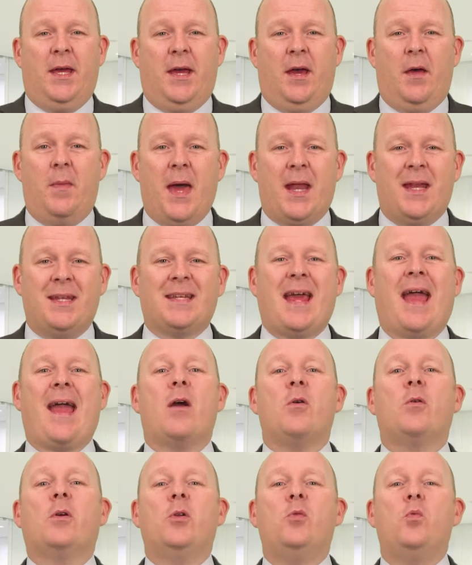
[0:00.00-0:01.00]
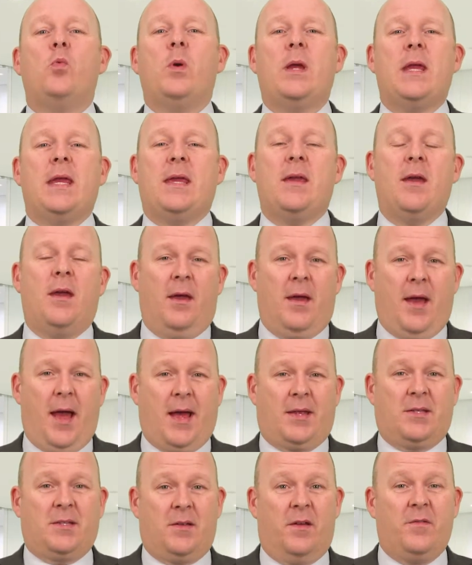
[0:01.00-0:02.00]
and that is how can we,
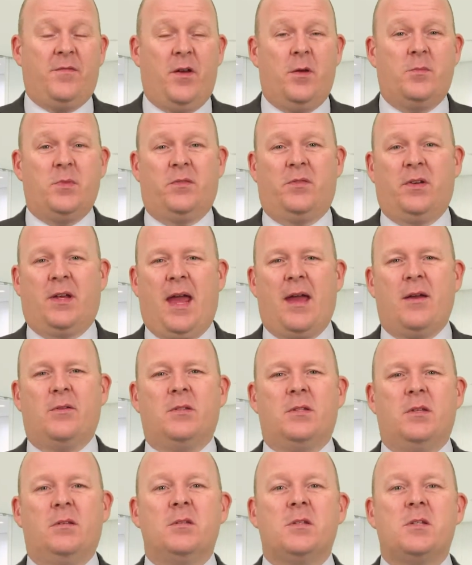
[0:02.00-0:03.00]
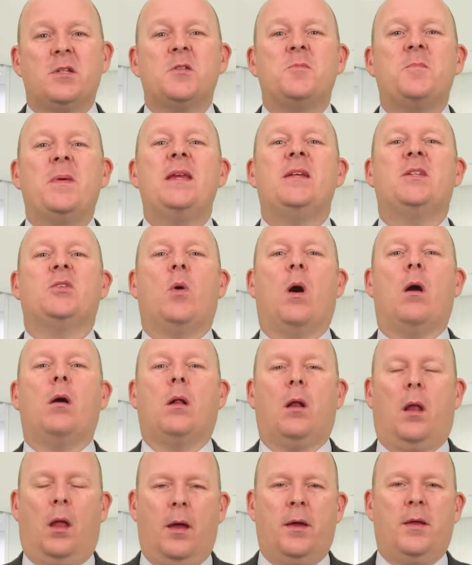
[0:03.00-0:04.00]
as firms of accountants, speak to our
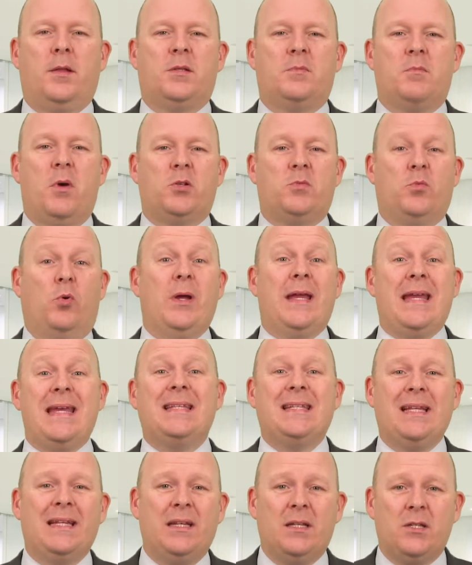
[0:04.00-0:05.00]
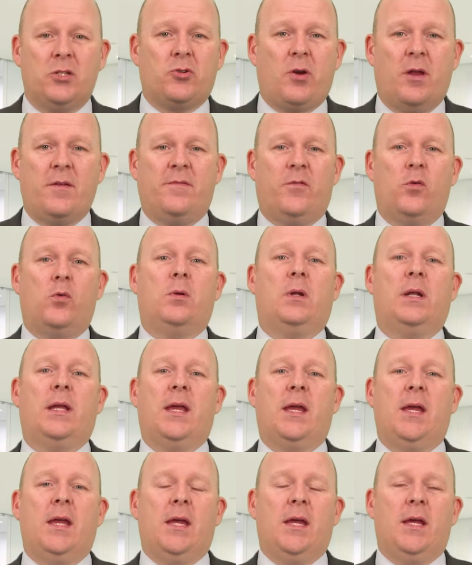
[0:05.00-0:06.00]
clients much more easily and
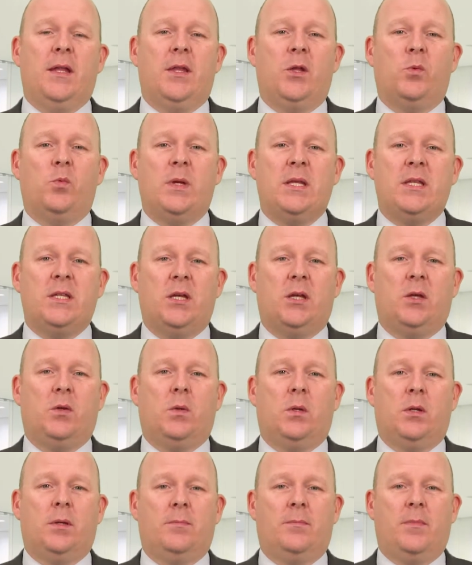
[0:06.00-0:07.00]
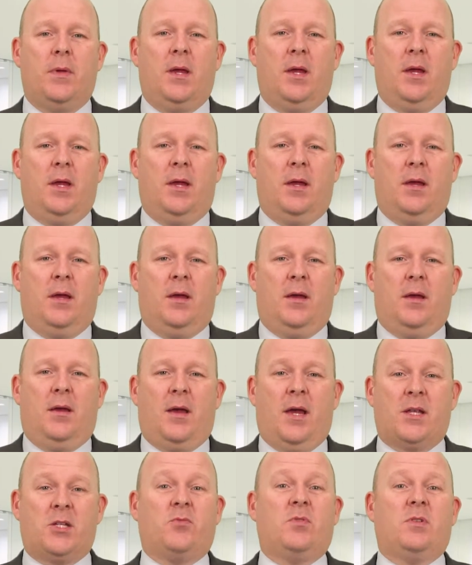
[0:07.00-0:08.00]
straightforwardly than we do.
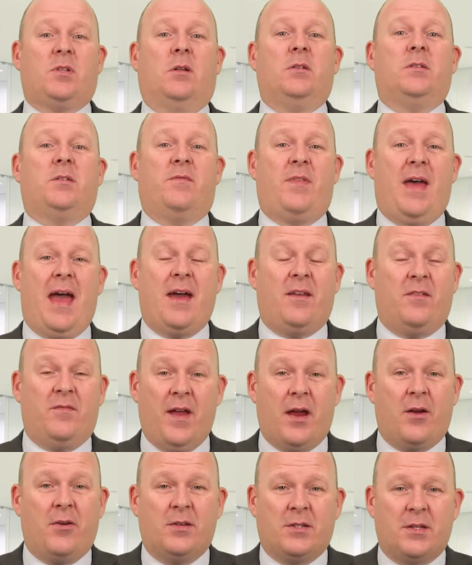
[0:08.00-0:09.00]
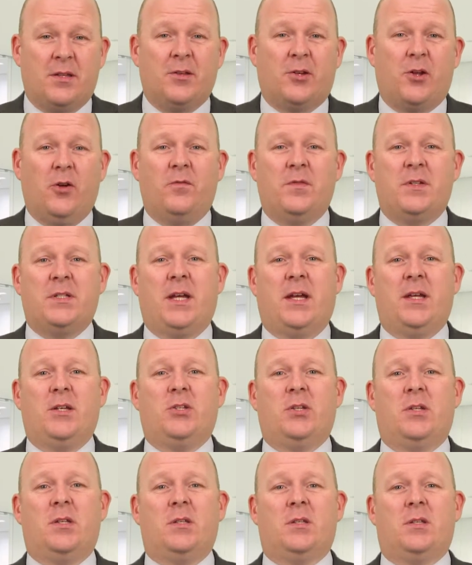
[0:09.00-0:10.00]
As a result of that and various other
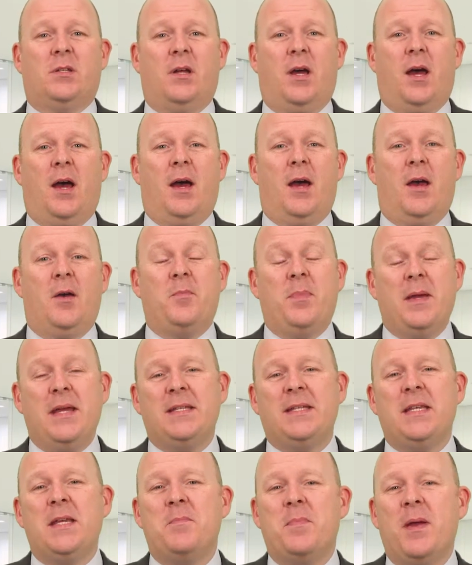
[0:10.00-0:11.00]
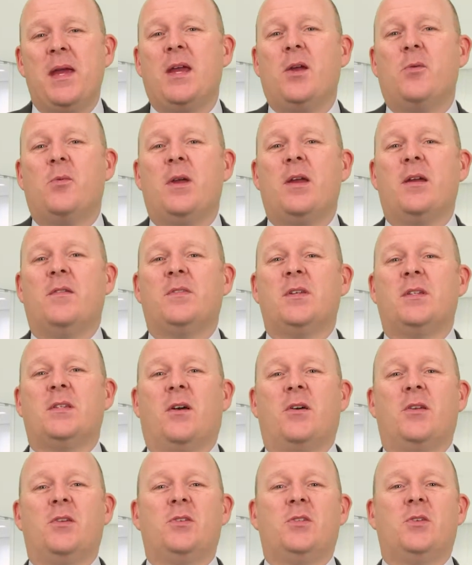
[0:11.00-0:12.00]
conversations, at PTP we have
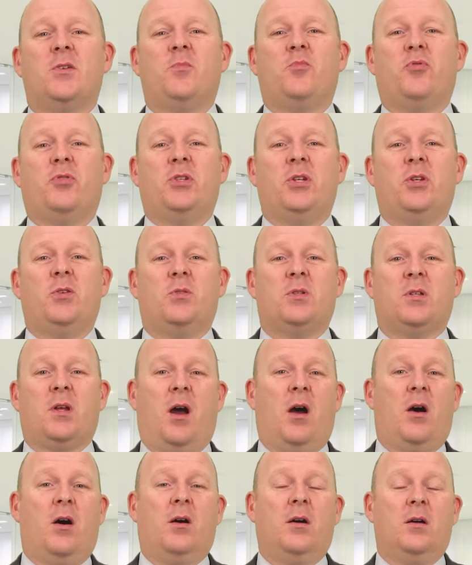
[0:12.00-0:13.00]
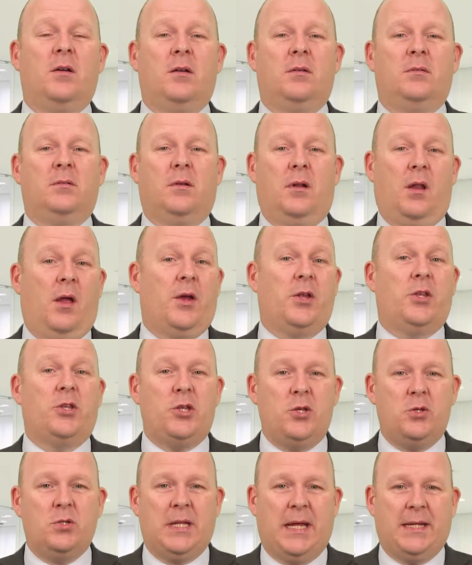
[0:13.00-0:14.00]
decided to produce our client
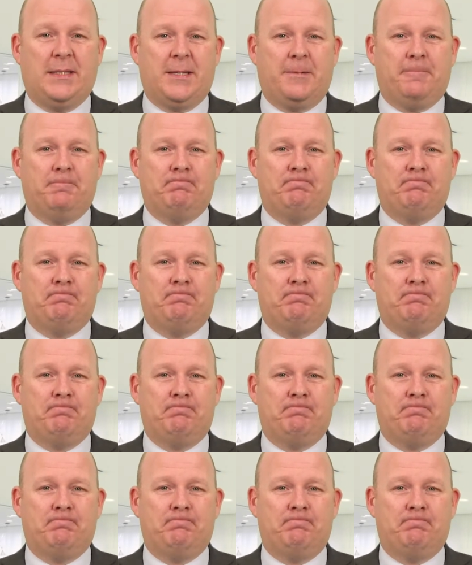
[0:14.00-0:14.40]
newsletter.